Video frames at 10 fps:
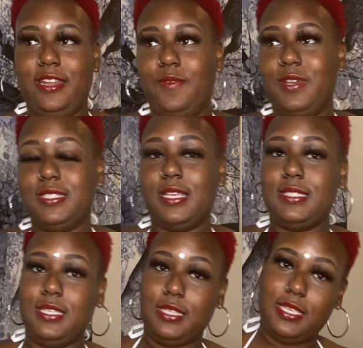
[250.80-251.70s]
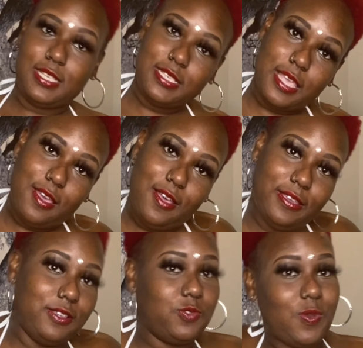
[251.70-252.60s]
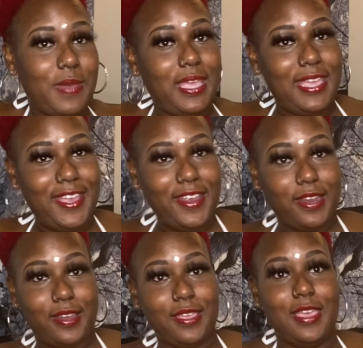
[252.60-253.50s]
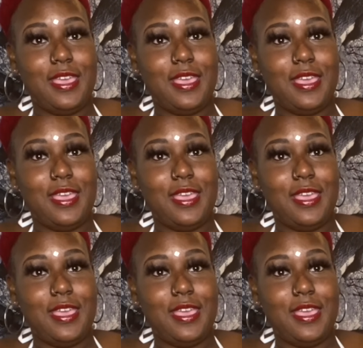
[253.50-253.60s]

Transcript: it once I seen this. I was like, oh, it goes with my hair.